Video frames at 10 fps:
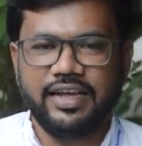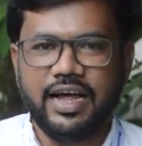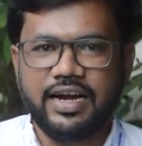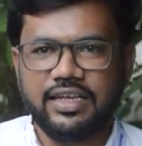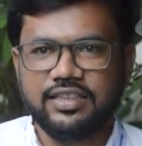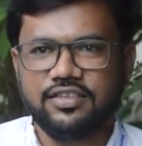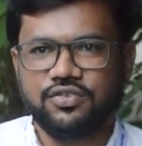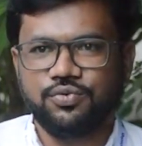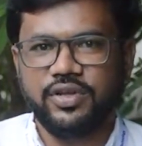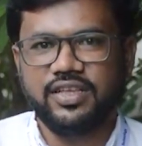regarding
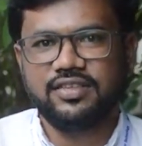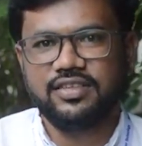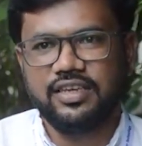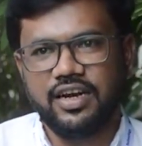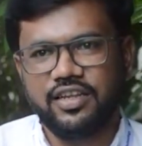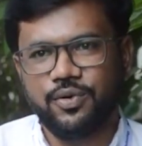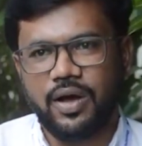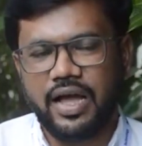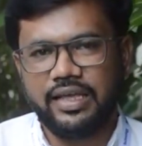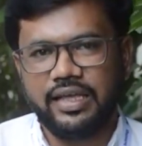this today's
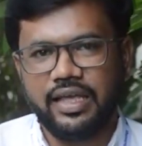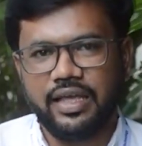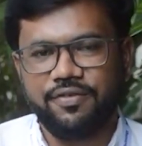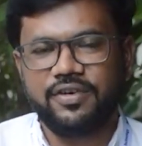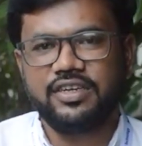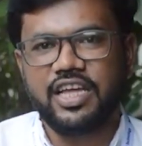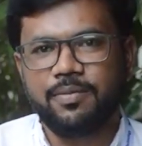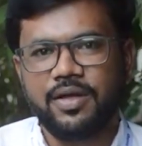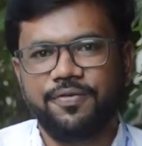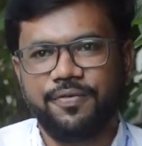scenario, every
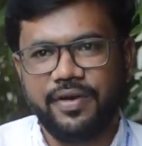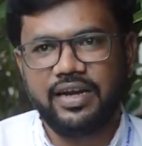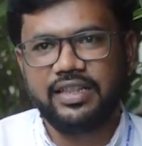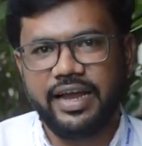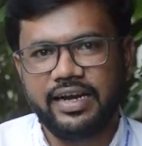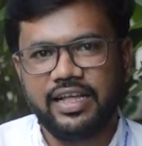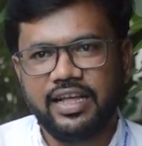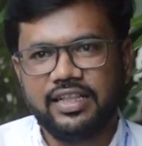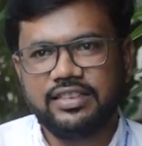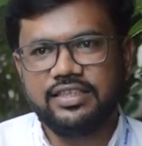time I felt that
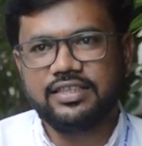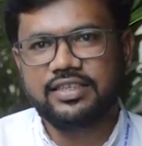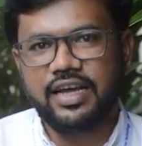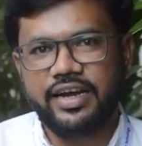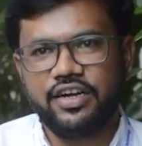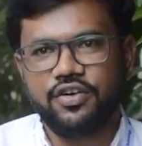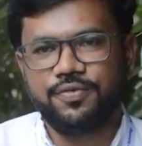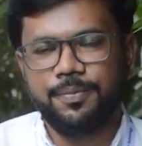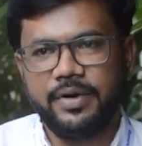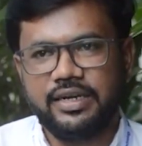this kind
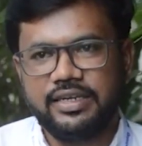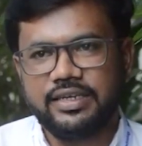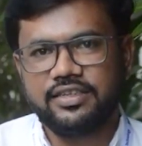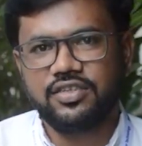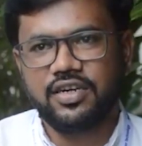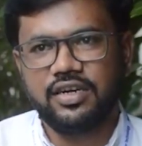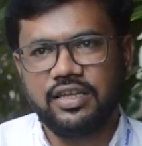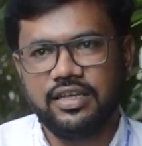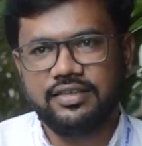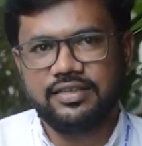of meditation
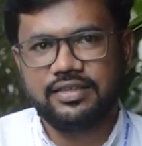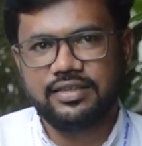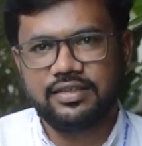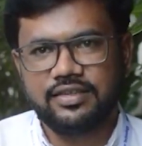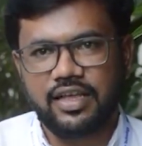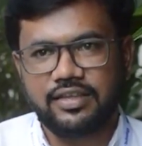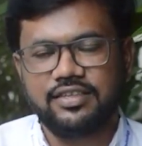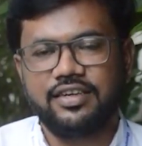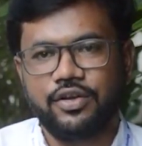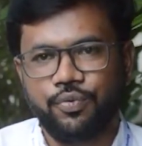is
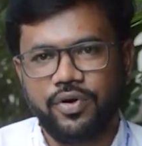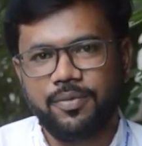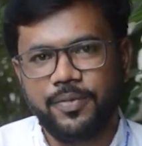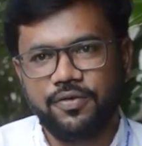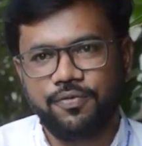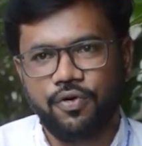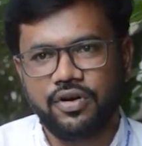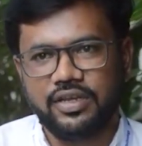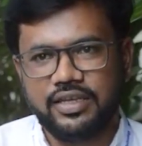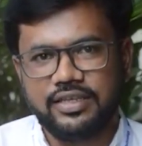such a requirement
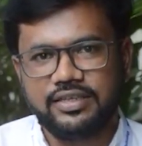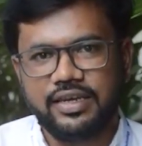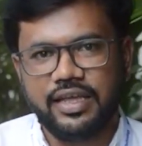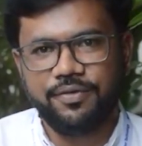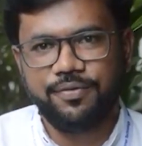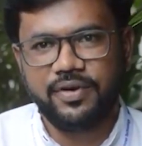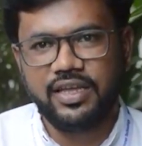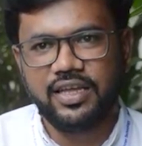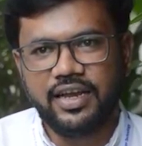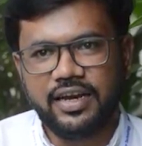for each and
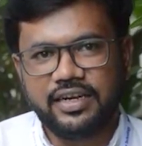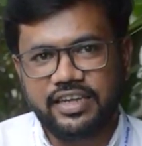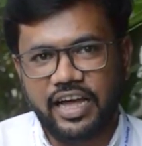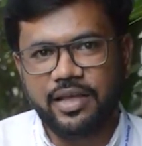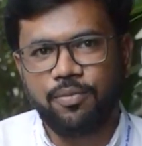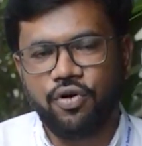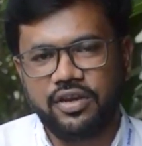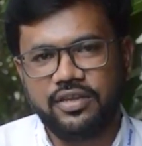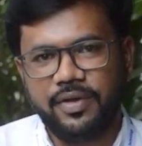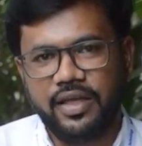every time
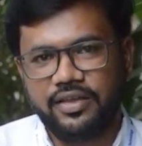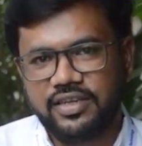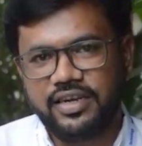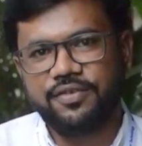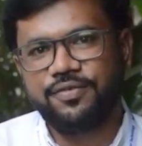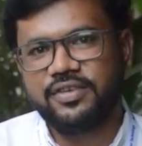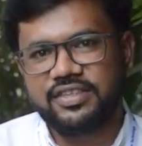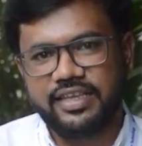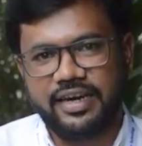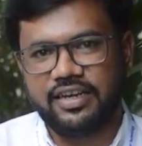or each and every
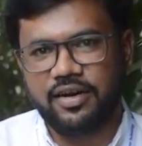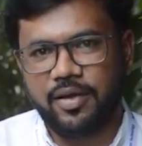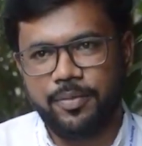sector.